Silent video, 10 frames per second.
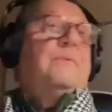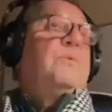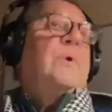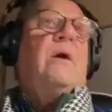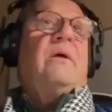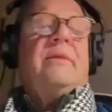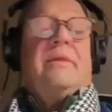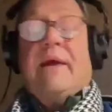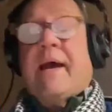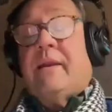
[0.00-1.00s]
Well,
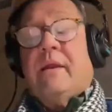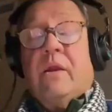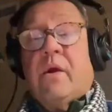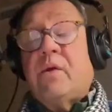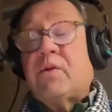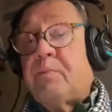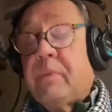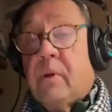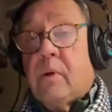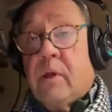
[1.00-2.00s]
that,
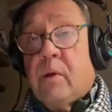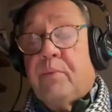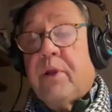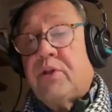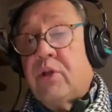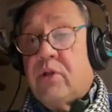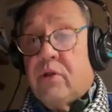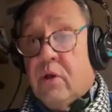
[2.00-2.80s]
you're preaching to the